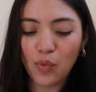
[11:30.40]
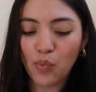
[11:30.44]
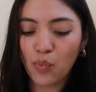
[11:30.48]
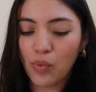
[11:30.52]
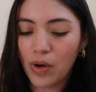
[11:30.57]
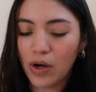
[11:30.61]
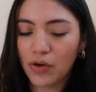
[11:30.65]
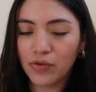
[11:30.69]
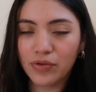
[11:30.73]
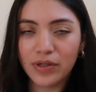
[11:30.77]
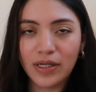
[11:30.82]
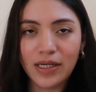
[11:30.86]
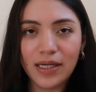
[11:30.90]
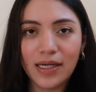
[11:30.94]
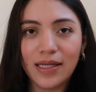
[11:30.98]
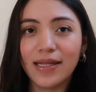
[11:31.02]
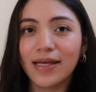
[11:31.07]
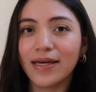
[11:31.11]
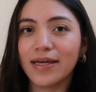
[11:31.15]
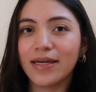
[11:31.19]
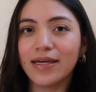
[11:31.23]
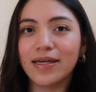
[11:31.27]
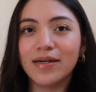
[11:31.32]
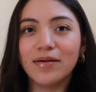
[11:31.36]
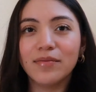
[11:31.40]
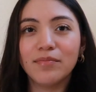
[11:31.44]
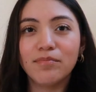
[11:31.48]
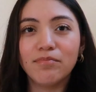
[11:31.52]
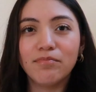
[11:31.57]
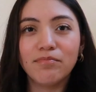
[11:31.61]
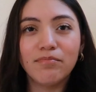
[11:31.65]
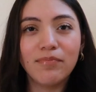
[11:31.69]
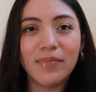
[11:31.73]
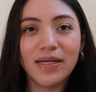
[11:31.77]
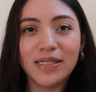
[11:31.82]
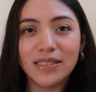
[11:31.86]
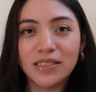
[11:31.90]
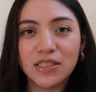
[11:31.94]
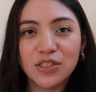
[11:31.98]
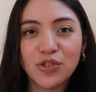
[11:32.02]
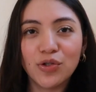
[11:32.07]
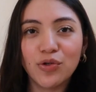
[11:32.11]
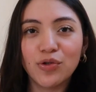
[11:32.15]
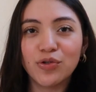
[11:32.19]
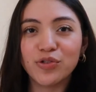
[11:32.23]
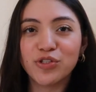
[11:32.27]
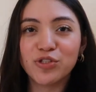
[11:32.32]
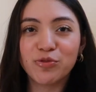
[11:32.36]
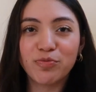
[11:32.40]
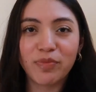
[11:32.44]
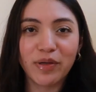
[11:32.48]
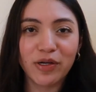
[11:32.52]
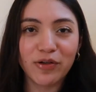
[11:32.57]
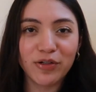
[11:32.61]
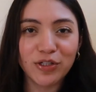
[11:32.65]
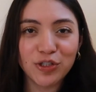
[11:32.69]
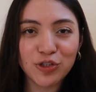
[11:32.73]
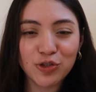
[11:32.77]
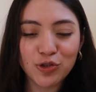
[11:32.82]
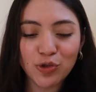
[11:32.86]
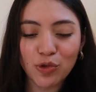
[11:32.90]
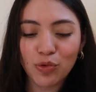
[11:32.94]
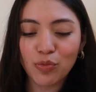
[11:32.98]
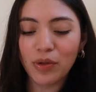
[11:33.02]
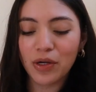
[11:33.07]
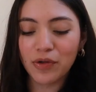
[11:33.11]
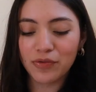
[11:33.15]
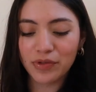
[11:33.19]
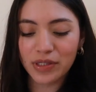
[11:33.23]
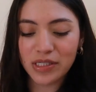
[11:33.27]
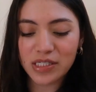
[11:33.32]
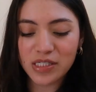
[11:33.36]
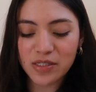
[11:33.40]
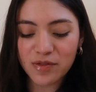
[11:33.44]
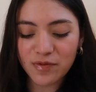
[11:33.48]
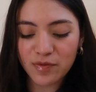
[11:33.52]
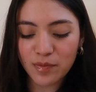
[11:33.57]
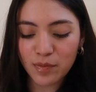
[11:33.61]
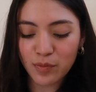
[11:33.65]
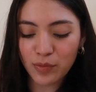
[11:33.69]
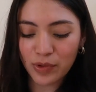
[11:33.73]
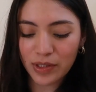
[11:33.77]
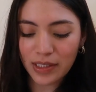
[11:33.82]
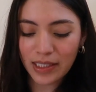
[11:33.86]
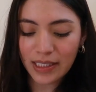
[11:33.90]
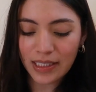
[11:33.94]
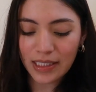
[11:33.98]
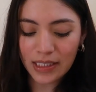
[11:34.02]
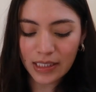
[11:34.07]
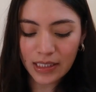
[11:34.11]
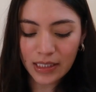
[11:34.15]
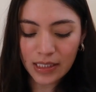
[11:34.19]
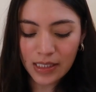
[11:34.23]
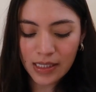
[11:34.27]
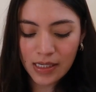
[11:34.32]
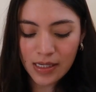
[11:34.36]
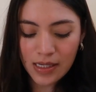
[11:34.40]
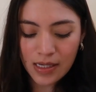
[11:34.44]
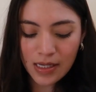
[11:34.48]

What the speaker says: wellness, like mental, spiritual wellness related,